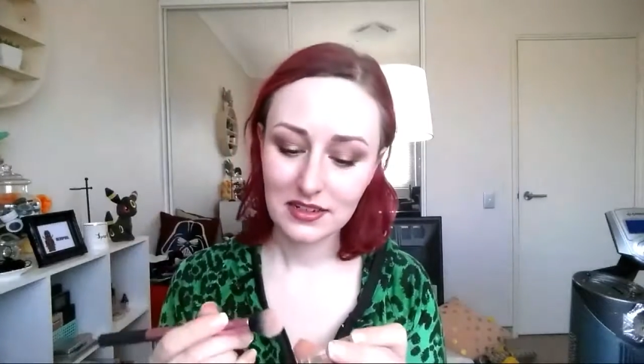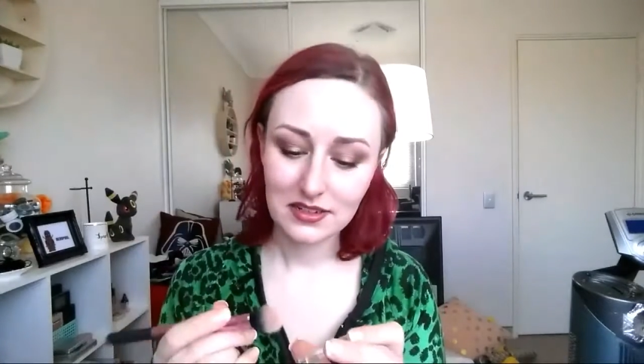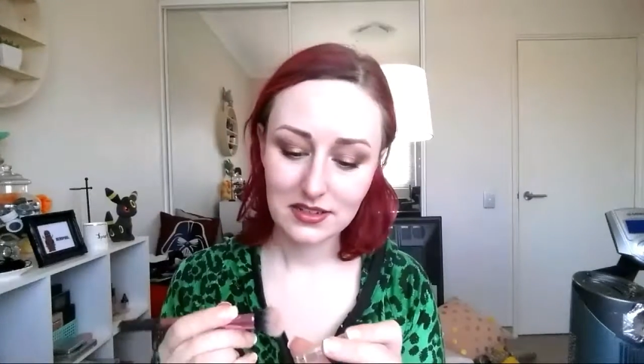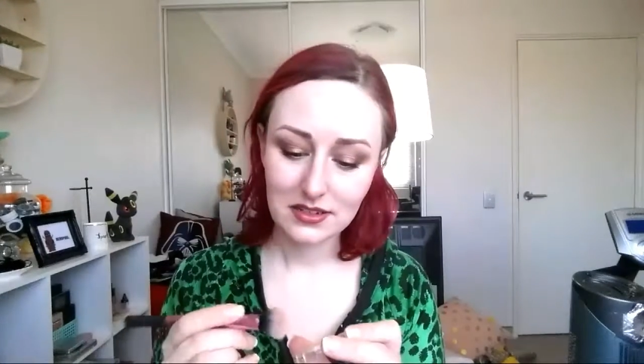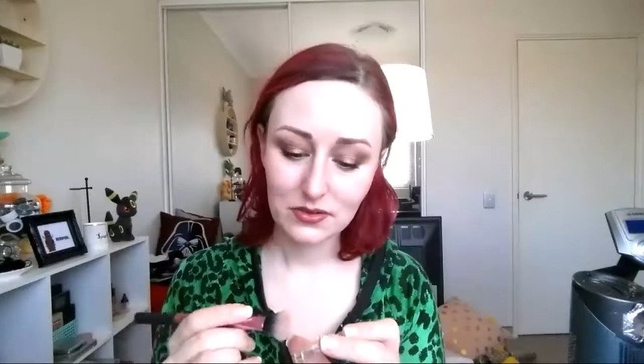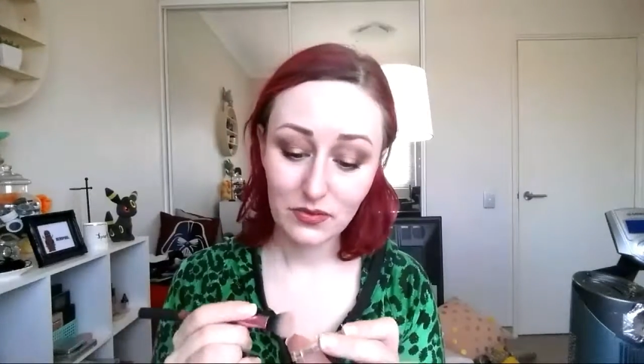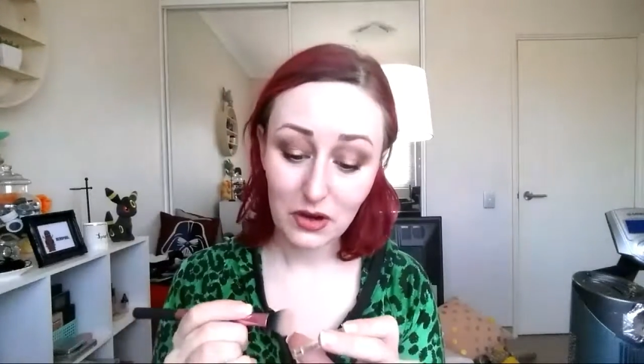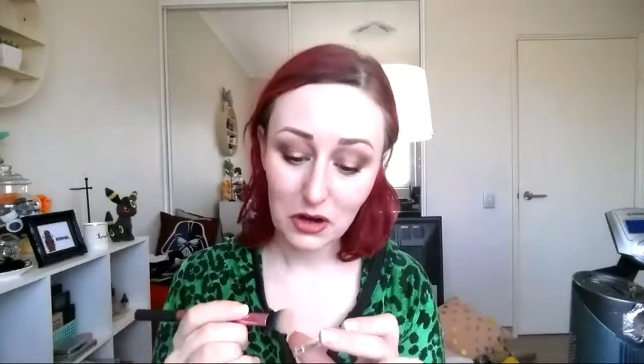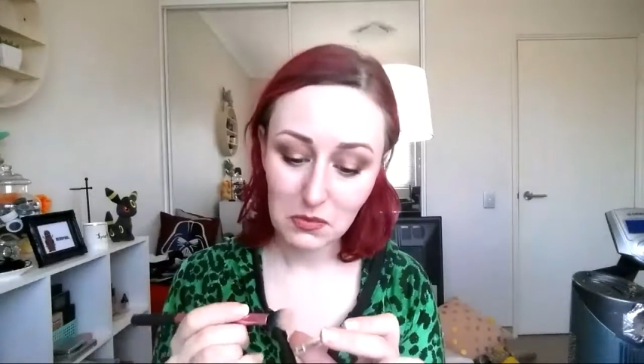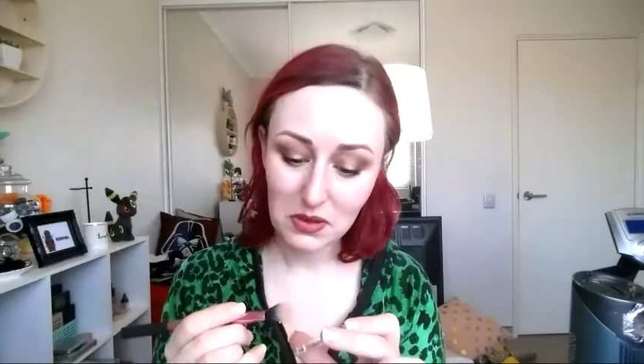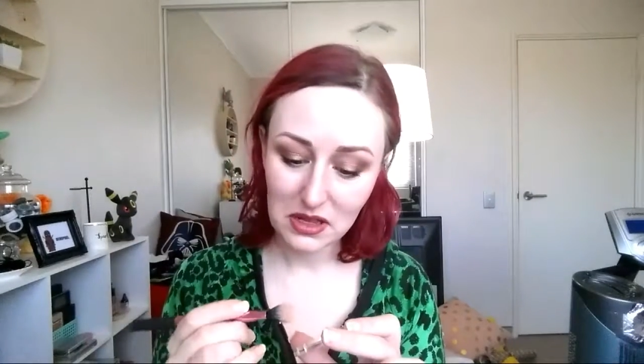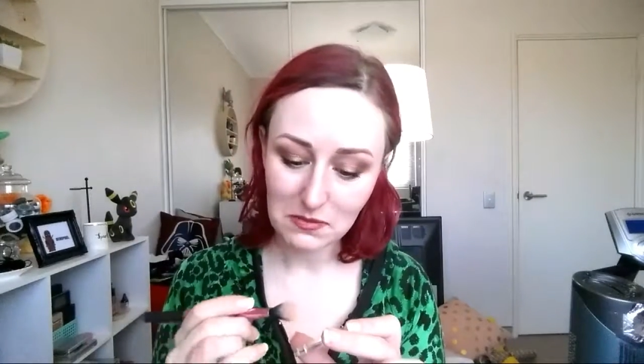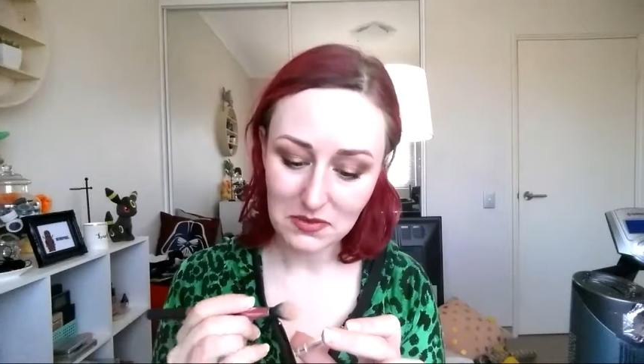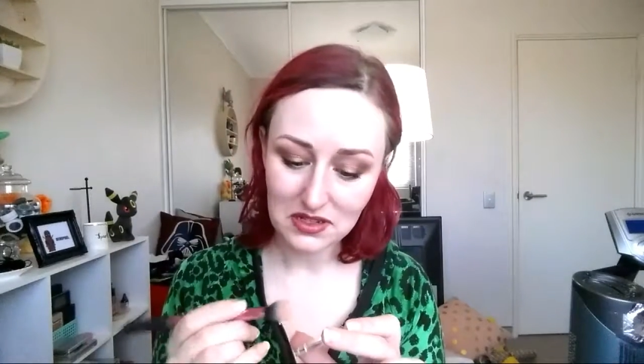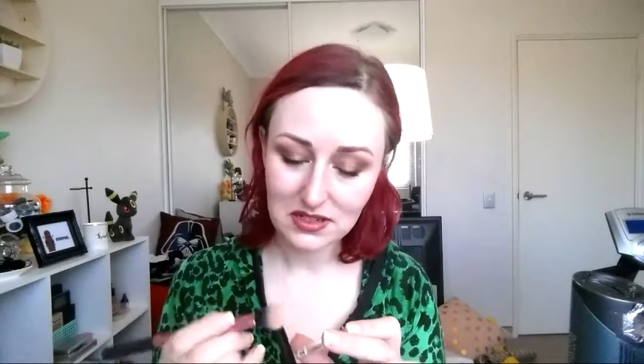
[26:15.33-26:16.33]
Because it's very
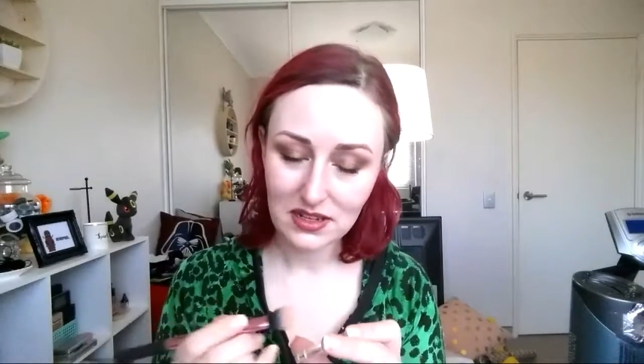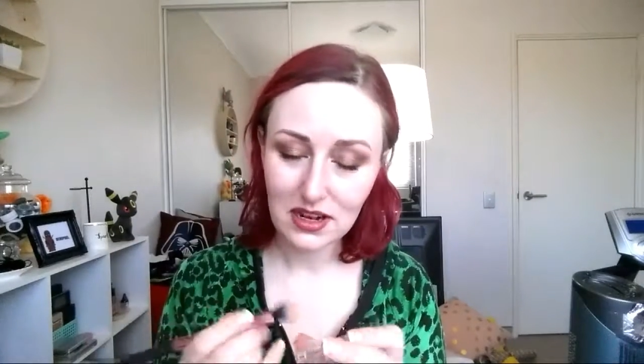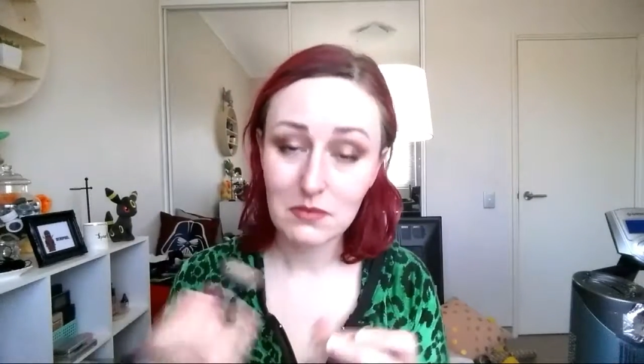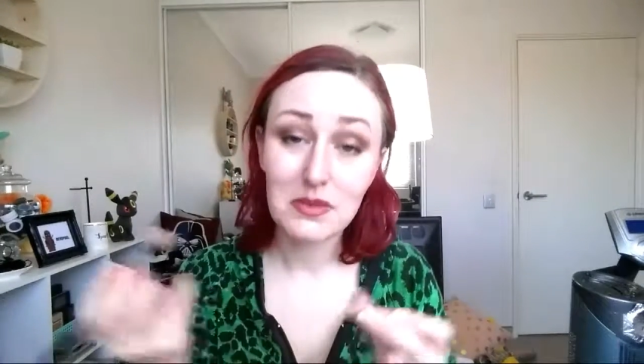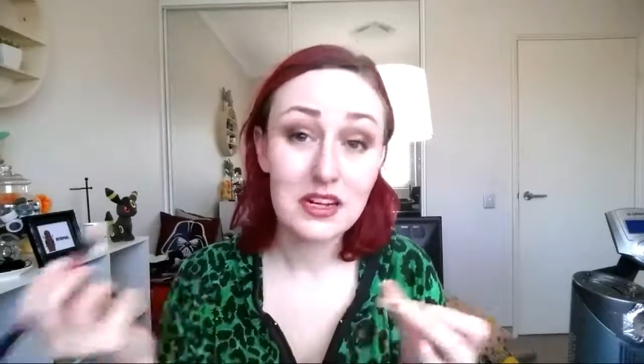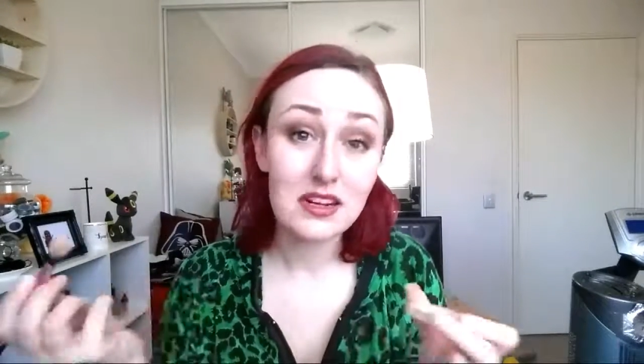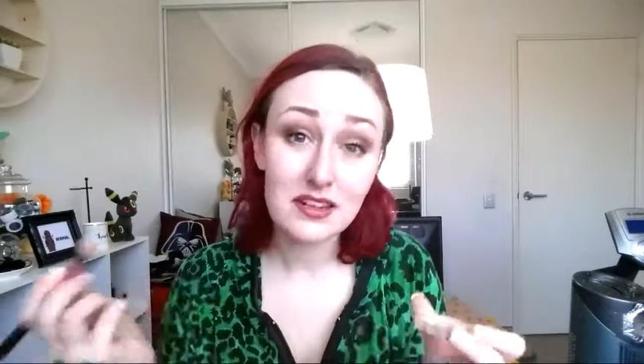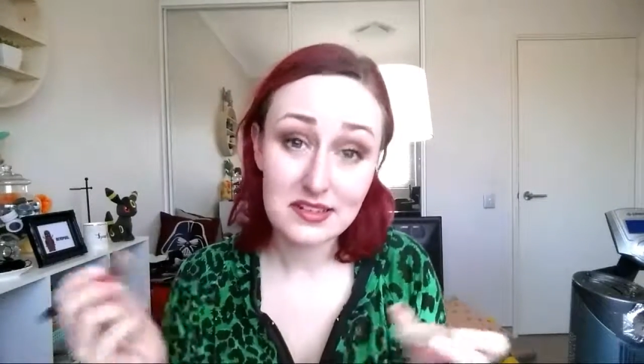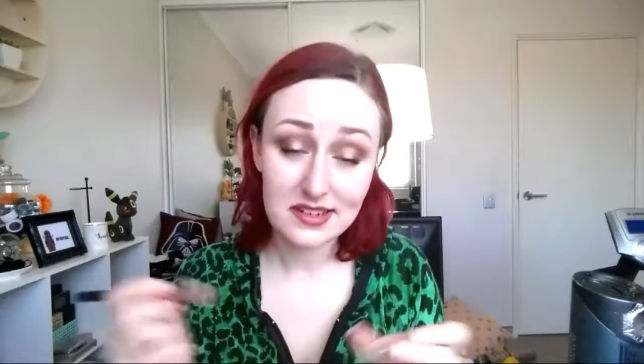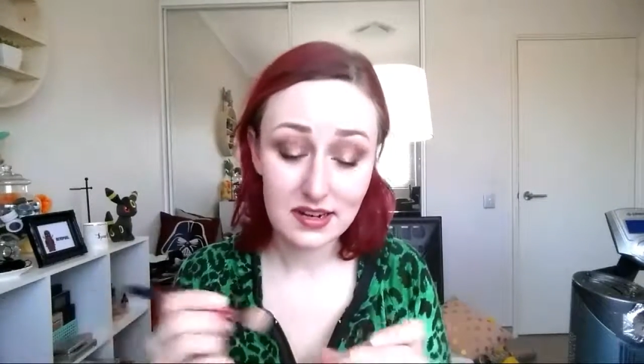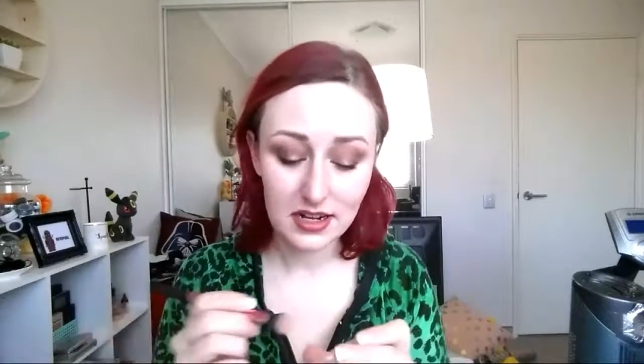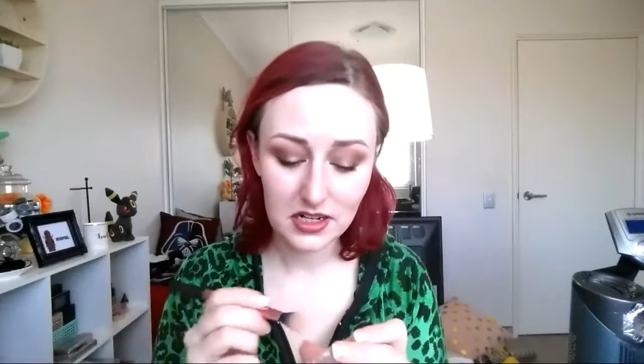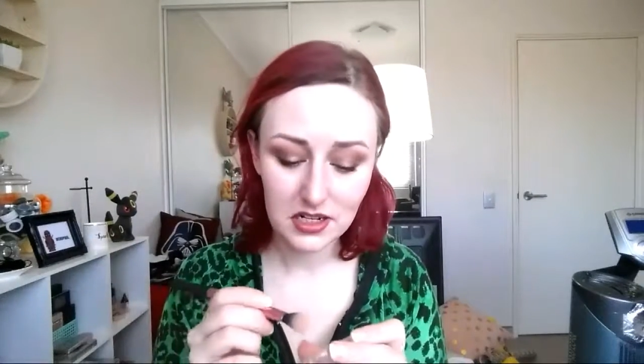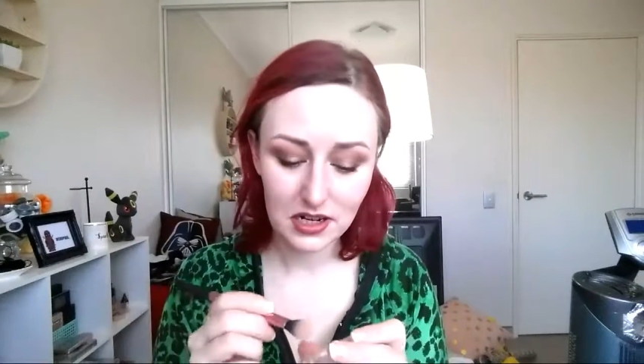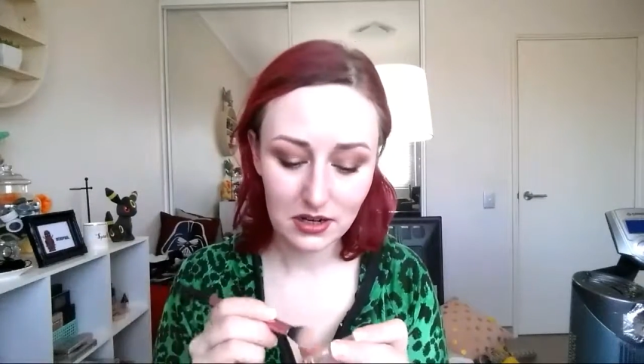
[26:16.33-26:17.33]
pigmented. I mean, it is an
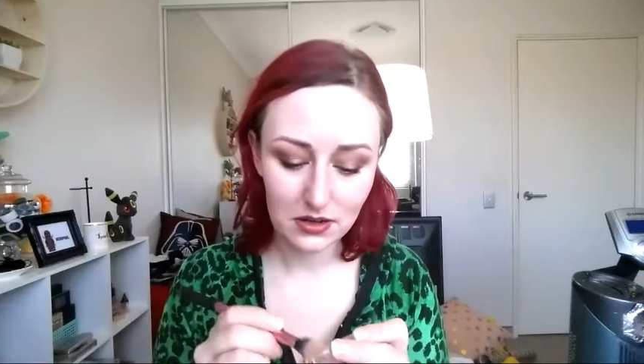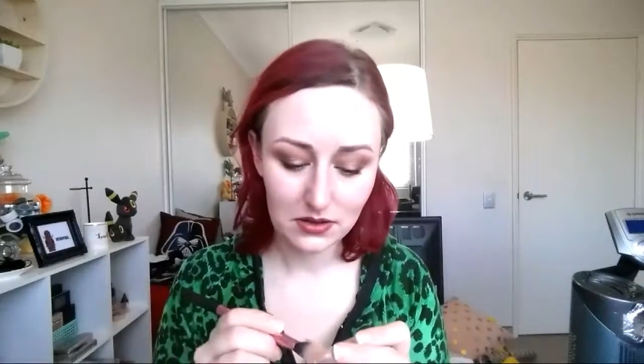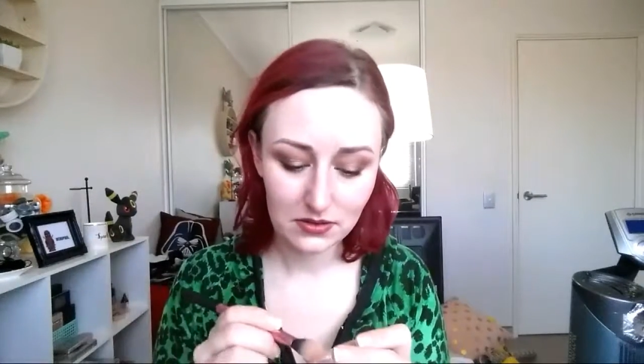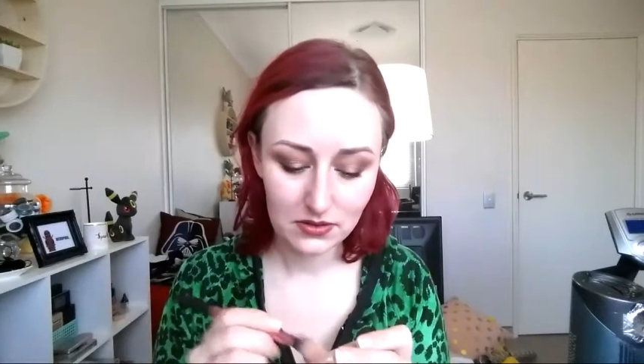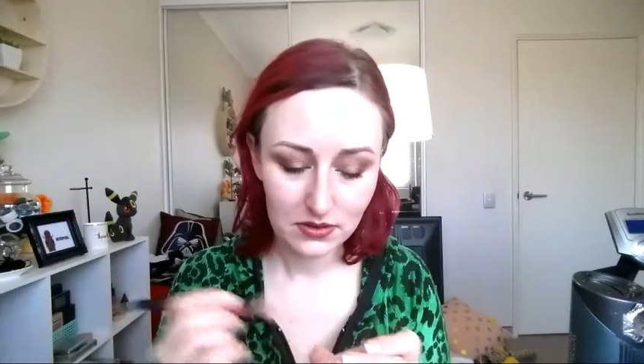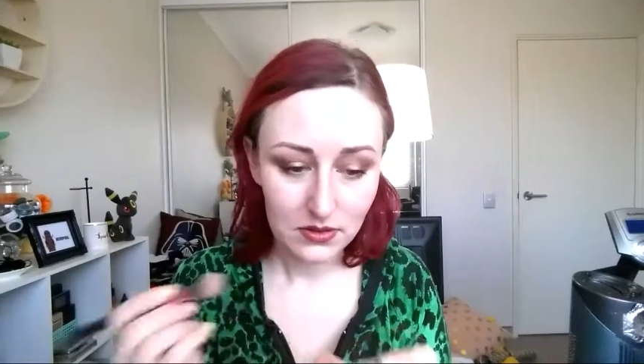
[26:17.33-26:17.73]
eyeshadow.